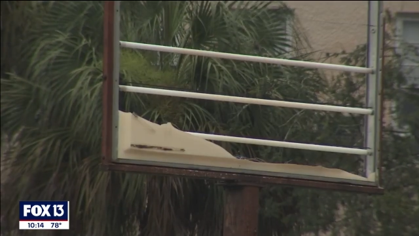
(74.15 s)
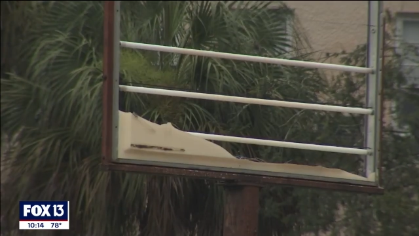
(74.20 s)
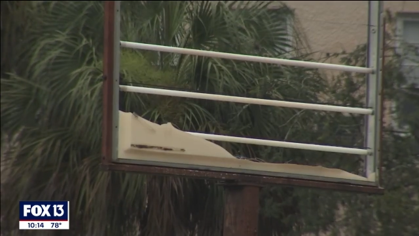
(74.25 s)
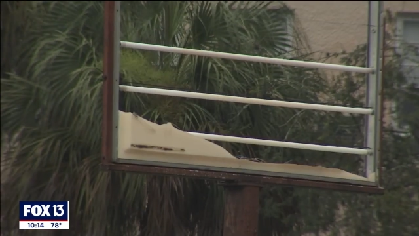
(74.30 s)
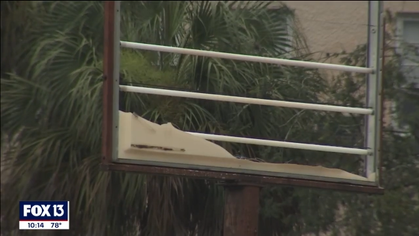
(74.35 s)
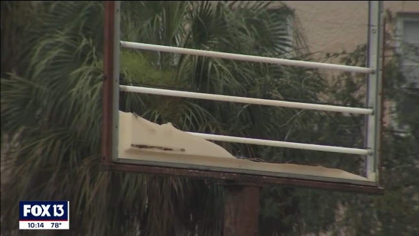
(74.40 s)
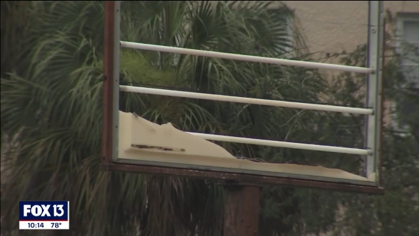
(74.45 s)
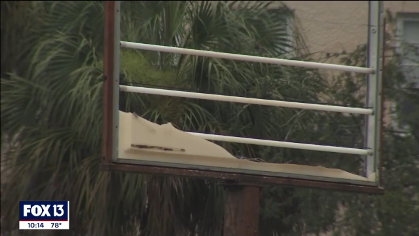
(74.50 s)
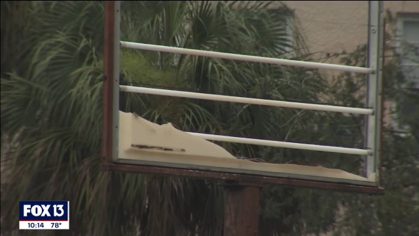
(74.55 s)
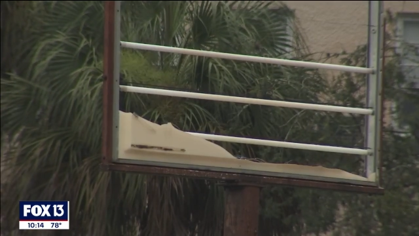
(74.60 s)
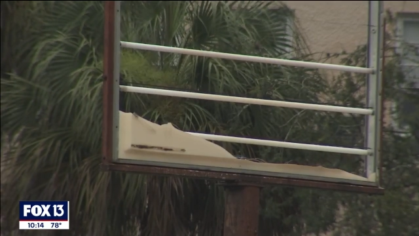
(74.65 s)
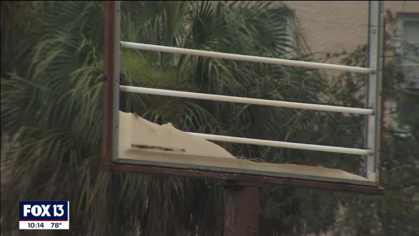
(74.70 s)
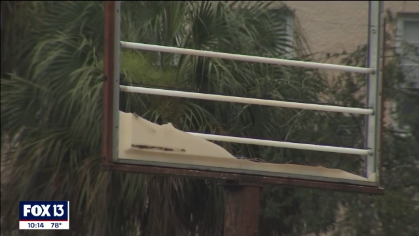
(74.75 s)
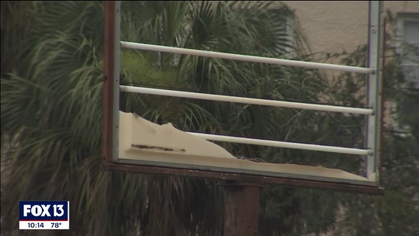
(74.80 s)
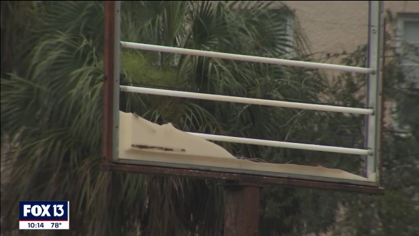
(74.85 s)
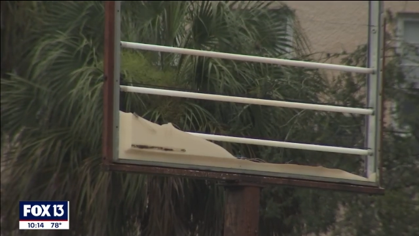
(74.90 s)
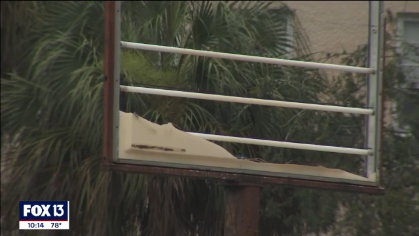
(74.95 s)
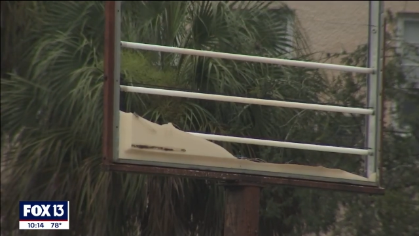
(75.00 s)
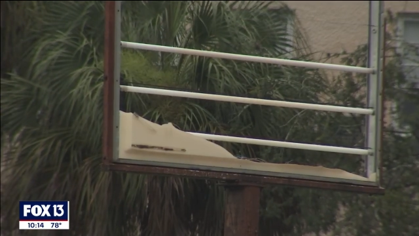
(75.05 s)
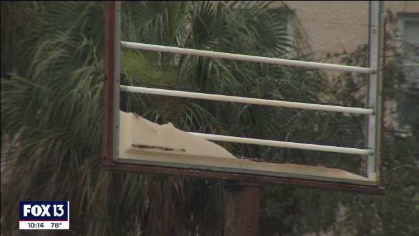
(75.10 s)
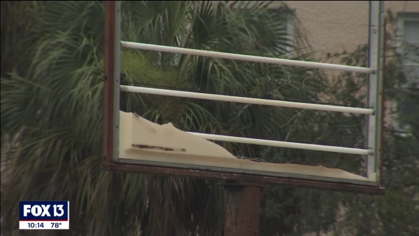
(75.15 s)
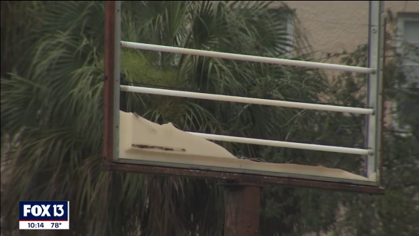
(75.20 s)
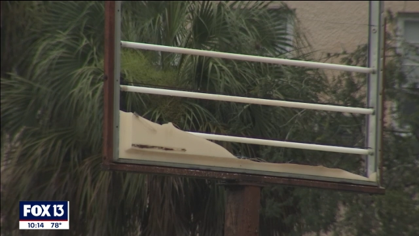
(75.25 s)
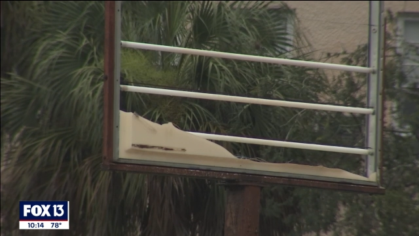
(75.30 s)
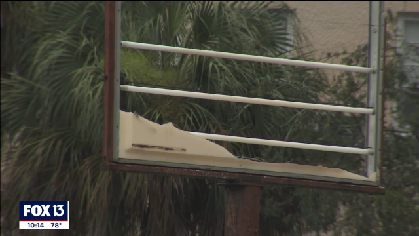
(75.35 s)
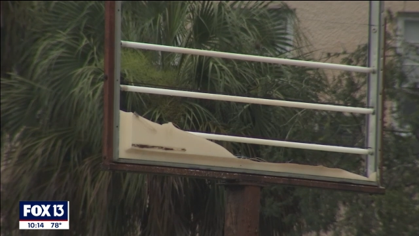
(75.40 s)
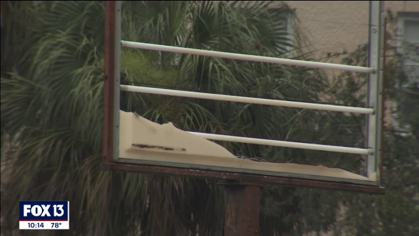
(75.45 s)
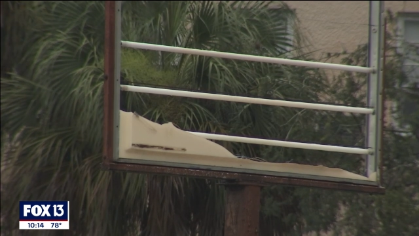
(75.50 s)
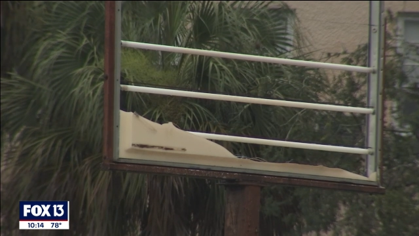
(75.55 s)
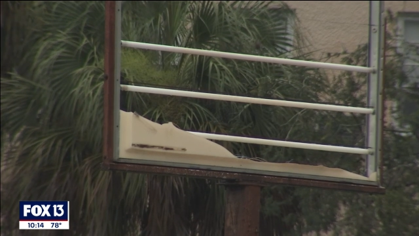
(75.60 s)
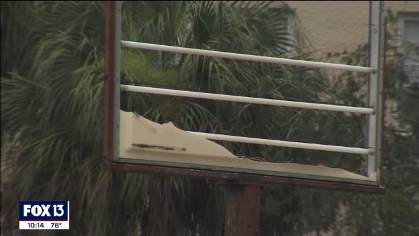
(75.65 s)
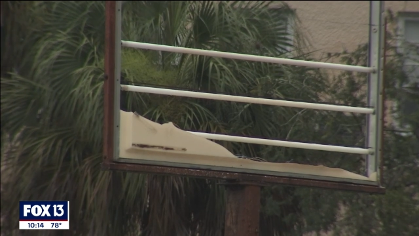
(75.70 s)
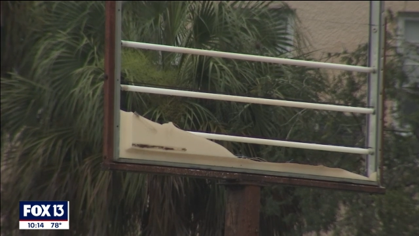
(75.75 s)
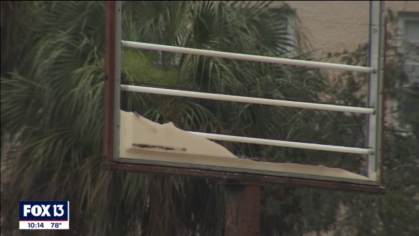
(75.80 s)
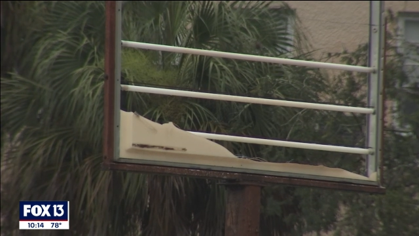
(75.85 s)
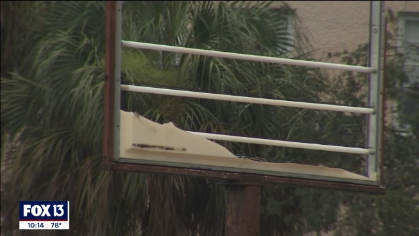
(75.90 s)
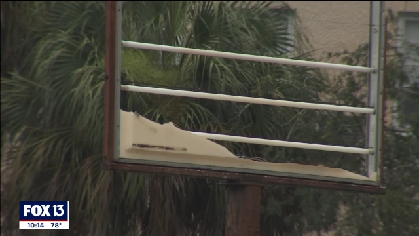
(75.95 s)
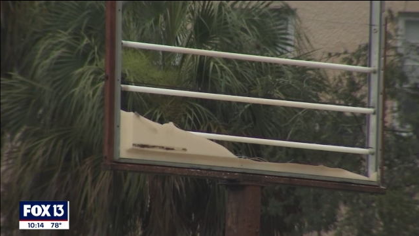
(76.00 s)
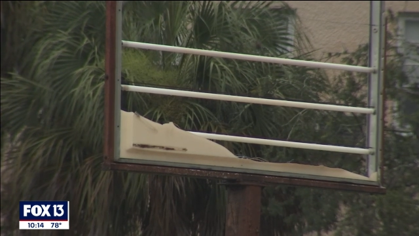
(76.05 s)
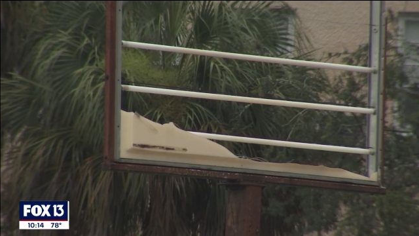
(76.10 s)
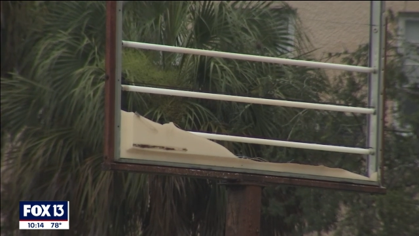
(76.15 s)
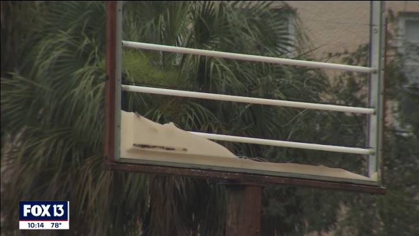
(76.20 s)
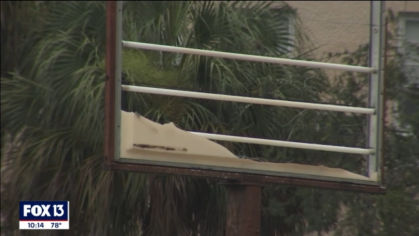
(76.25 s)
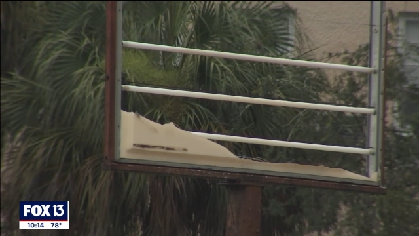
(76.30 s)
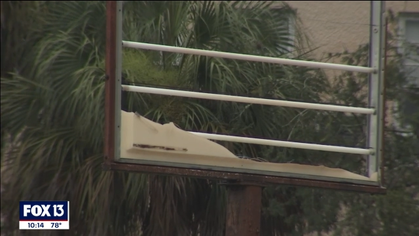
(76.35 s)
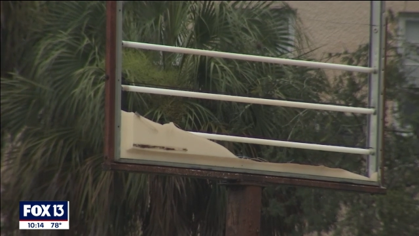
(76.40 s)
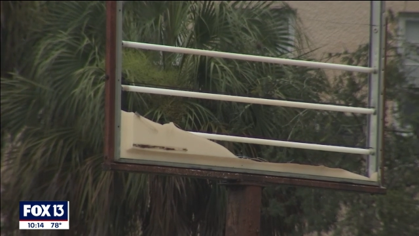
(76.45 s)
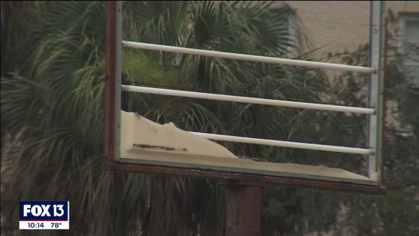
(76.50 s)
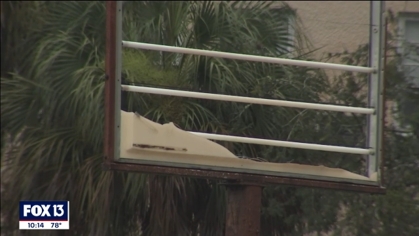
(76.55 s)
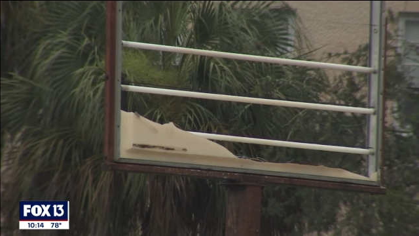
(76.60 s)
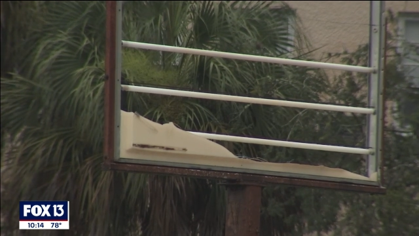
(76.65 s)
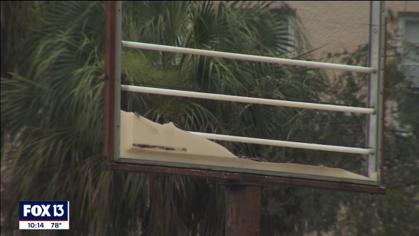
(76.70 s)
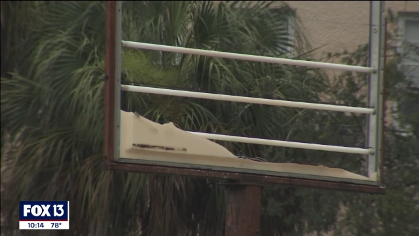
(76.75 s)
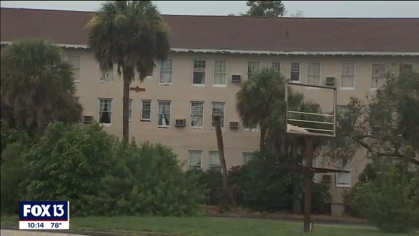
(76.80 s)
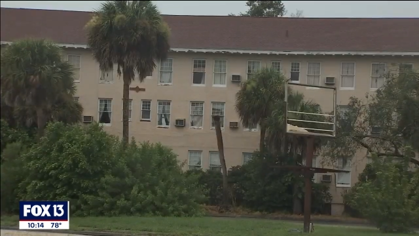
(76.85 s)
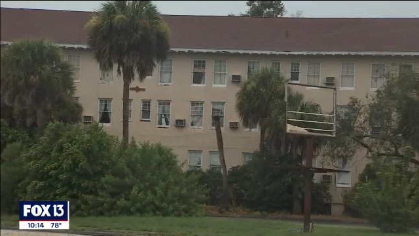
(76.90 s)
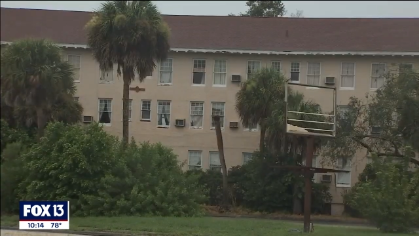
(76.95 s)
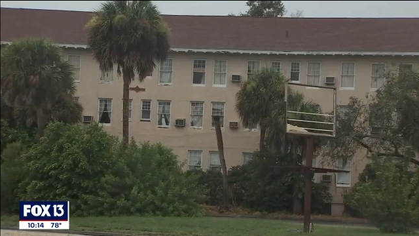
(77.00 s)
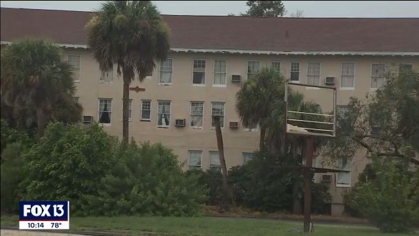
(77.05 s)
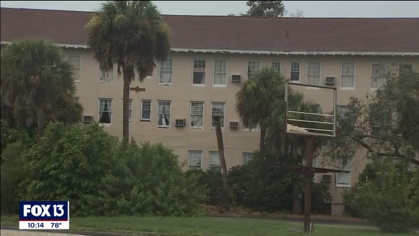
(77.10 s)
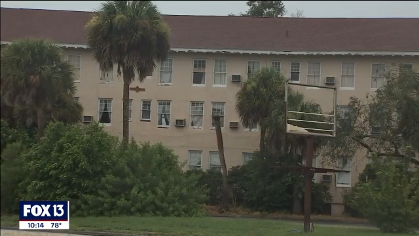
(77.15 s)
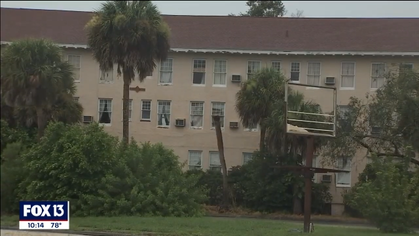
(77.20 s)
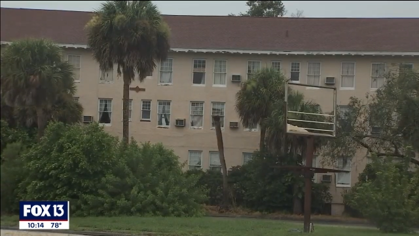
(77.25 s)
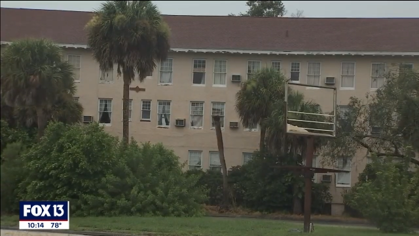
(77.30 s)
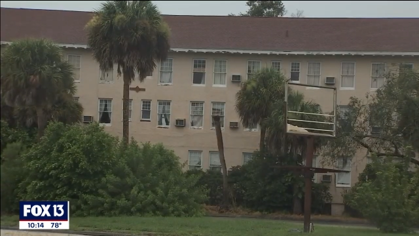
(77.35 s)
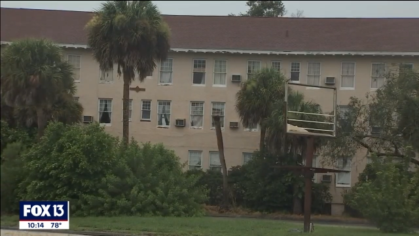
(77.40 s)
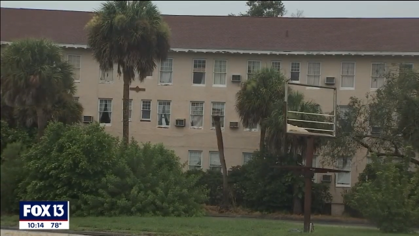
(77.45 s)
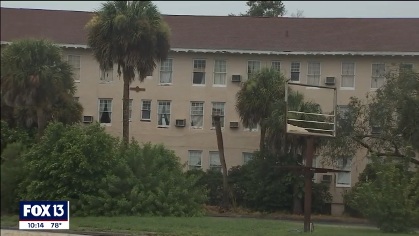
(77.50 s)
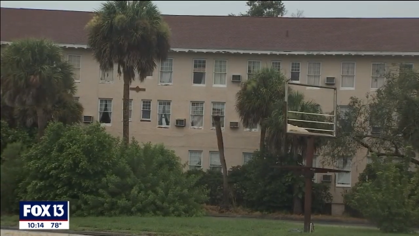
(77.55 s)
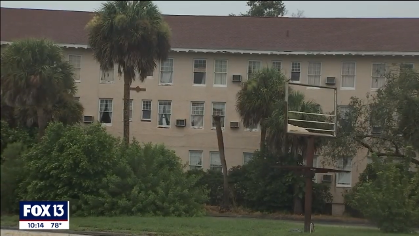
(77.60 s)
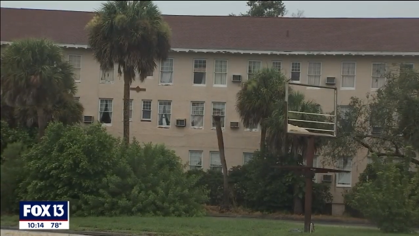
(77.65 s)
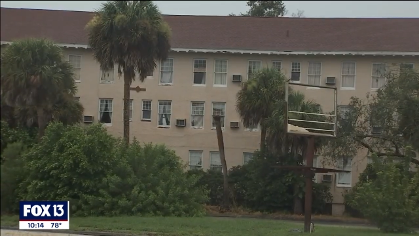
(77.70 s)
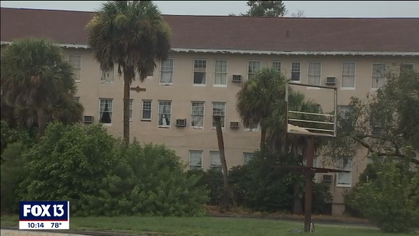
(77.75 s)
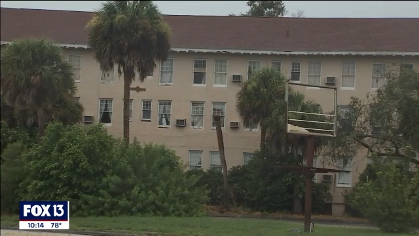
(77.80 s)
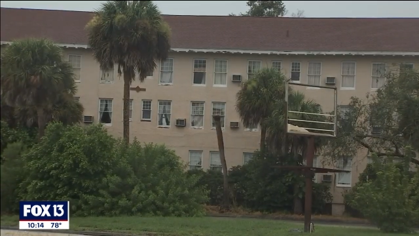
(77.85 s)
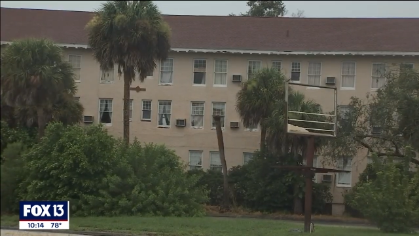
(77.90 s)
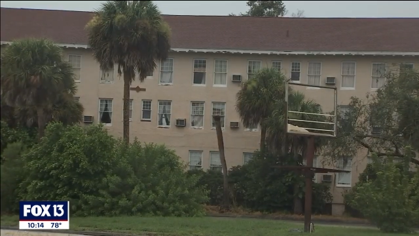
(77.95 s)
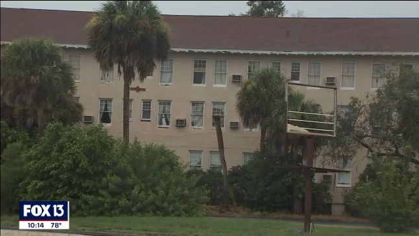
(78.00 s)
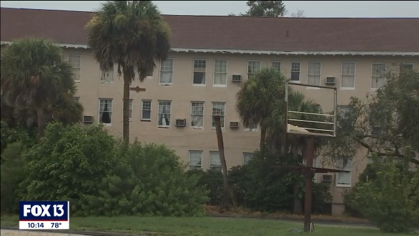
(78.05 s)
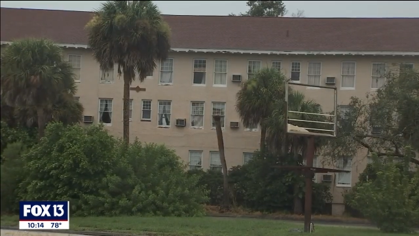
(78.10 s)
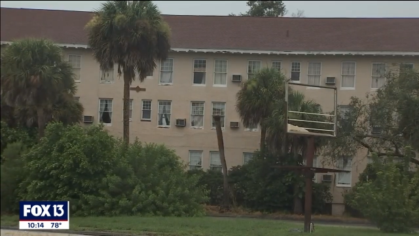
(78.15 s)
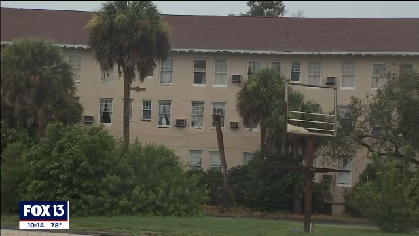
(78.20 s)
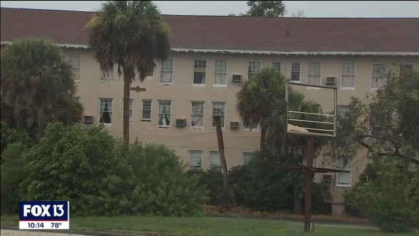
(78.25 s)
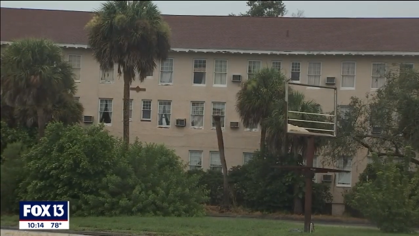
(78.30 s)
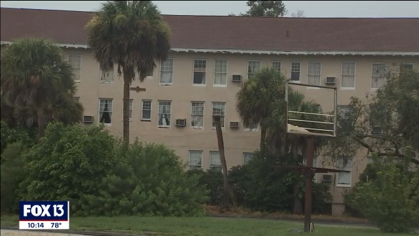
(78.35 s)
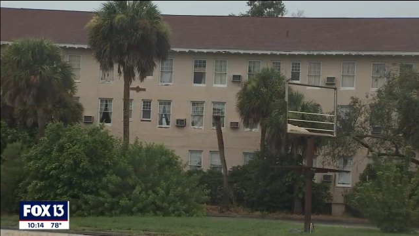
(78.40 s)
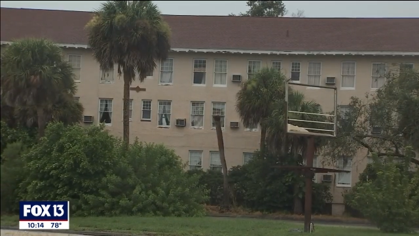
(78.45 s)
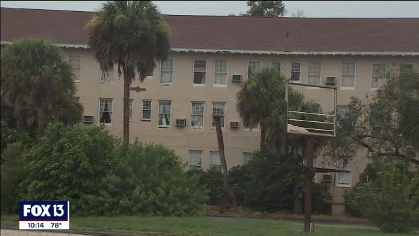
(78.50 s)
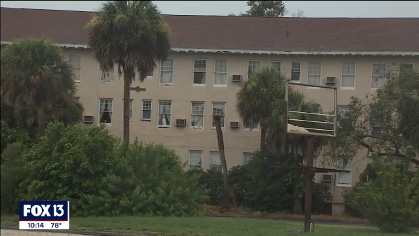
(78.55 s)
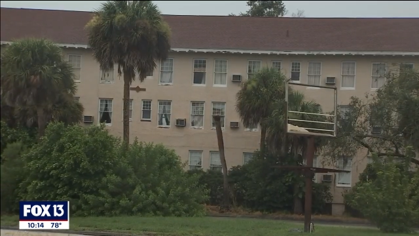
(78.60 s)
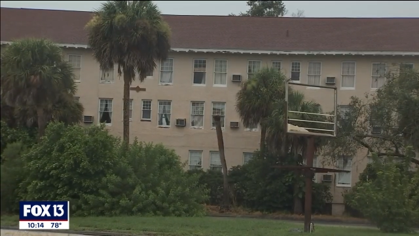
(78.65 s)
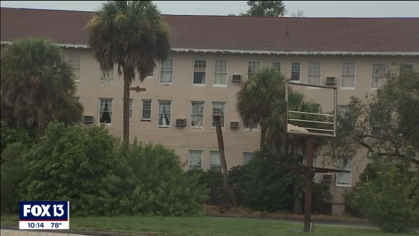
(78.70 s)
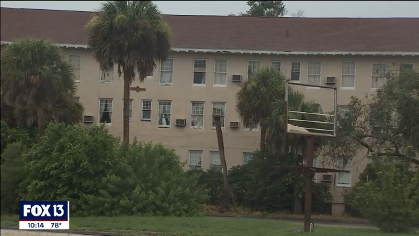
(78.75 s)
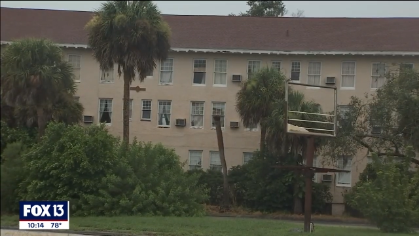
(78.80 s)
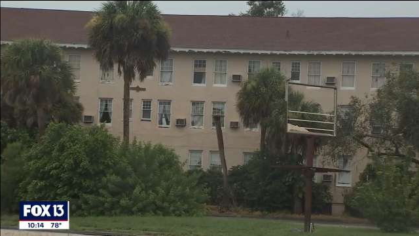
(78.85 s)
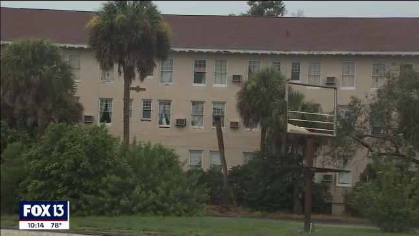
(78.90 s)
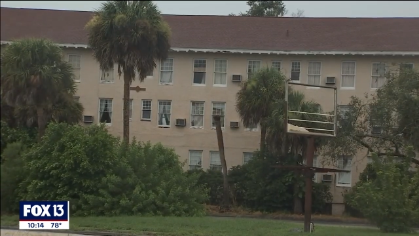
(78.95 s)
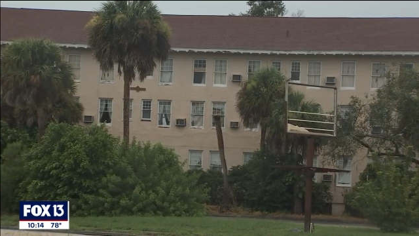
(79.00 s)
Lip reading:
No face is visible, so there are no lips to read.